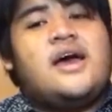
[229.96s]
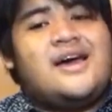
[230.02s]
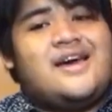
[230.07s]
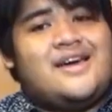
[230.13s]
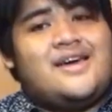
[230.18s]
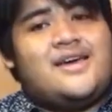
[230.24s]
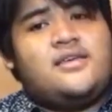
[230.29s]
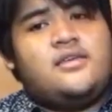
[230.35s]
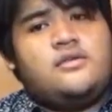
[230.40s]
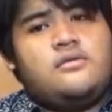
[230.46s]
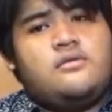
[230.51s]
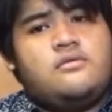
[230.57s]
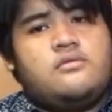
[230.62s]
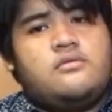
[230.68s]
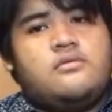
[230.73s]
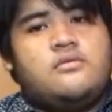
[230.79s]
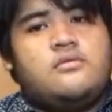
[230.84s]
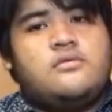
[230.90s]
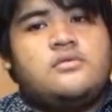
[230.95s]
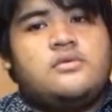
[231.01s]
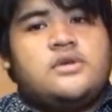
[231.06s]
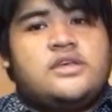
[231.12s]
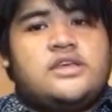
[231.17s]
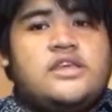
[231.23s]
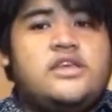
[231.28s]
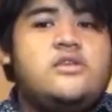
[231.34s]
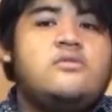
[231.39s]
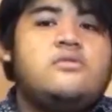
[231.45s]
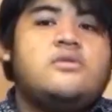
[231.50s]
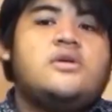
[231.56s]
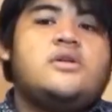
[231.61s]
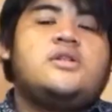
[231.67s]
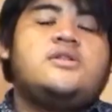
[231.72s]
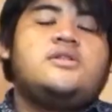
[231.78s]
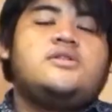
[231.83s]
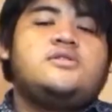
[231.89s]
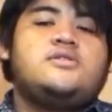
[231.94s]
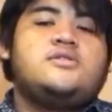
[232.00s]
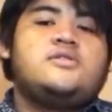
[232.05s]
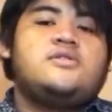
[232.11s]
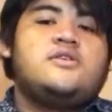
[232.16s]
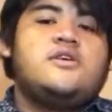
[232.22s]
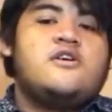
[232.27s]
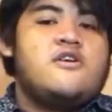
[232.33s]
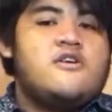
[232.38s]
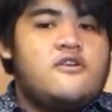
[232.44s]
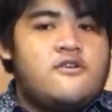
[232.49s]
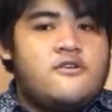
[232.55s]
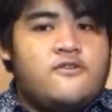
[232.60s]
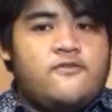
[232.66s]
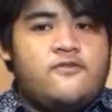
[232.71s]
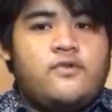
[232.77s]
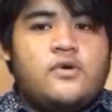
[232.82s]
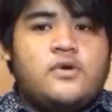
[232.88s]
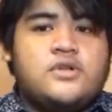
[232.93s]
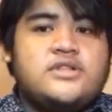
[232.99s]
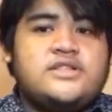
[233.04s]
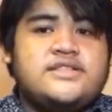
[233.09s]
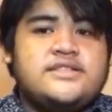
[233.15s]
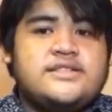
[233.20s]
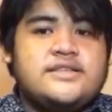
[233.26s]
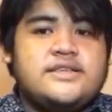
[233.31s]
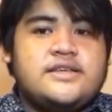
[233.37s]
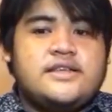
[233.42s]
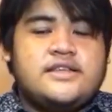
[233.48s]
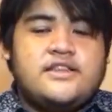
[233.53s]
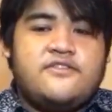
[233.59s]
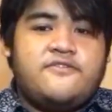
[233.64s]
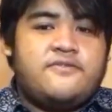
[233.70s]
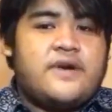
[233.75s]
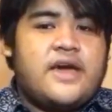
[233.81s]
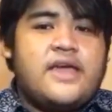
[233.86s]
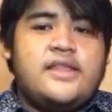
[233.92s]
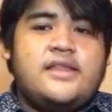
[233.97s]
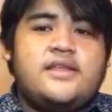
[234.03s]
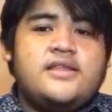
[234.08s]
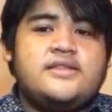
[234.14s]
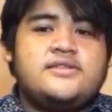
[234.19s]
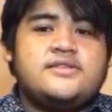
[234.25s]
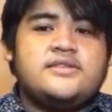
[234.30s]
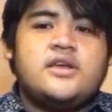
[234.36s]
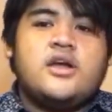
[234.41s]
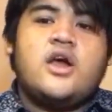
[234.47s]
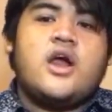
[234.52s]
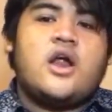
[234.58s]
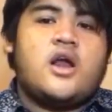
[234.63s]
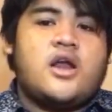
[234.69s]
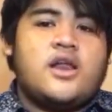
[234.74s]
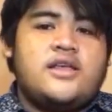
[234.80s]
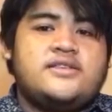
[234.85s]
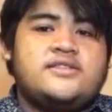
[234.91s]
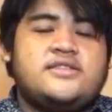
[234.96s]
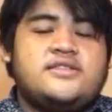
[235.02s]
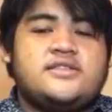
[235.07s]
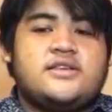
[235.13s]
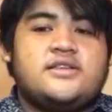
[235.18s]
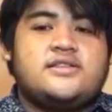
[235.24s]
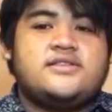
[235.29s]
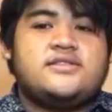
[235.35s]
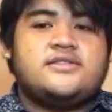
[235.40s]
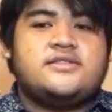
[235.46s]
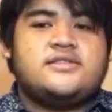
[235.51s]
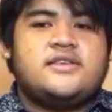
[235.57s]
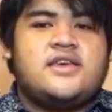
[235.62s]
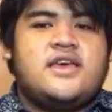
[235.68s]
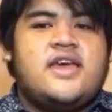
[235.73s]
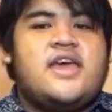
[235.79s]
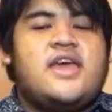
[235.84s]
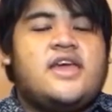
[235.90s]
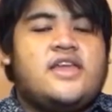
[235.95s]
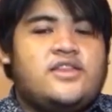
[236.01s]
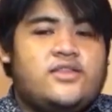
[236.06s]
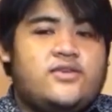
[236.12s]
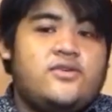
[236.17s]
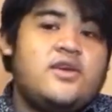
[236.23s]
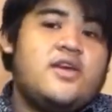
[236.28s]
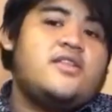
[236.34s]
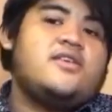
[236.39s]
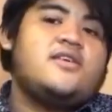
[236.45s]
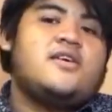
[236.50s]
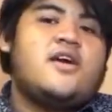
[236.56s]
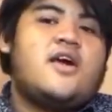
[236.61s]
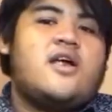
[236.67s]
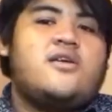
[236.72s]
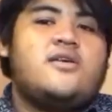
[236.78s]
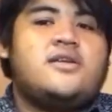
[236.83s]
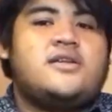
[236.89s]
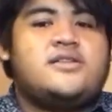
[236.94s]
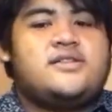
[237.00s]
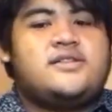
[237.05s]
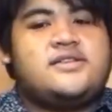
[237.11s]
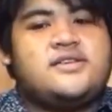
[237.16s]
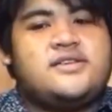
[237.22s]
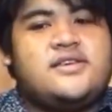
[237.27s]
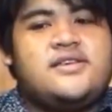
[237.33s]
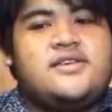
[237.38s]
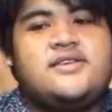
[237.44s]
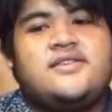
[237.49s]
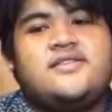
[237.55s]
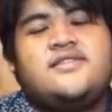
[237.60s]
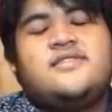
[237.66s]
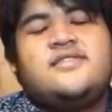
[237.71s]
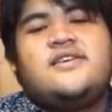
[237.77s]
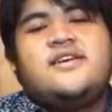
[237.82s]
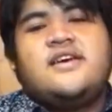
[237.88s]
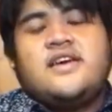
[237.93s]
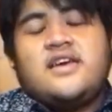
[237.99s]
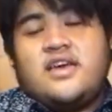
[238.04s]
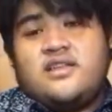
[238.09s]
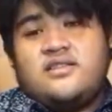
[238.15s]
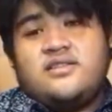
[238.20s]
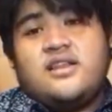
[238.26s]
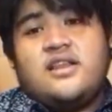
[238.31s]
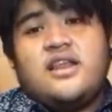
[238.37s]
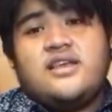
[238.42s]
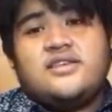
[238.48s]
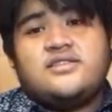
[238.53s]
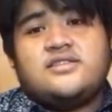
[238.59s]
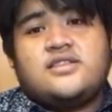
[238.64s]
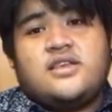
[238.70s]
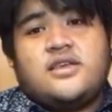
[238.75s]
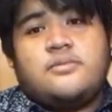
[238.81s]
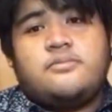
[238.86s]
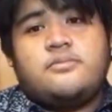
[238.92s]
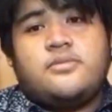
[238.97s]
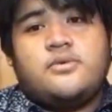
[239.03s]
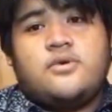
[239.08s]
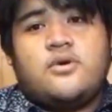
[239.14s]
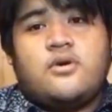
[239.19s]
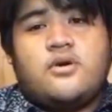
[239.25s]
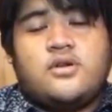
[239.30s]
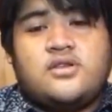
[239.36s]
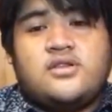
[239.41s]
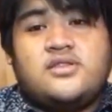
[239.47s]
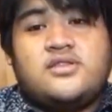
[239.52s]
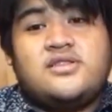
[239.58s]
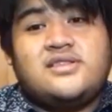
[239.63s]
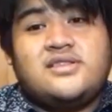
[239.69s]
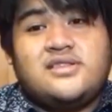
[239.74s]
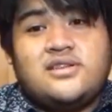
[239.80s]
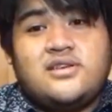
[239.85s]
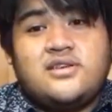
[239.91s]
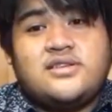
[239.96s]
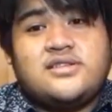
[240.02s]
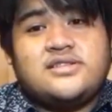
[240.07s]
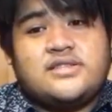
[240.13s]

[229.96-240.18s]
I equal volts divided resistance, and you get a current. And the last step, or the third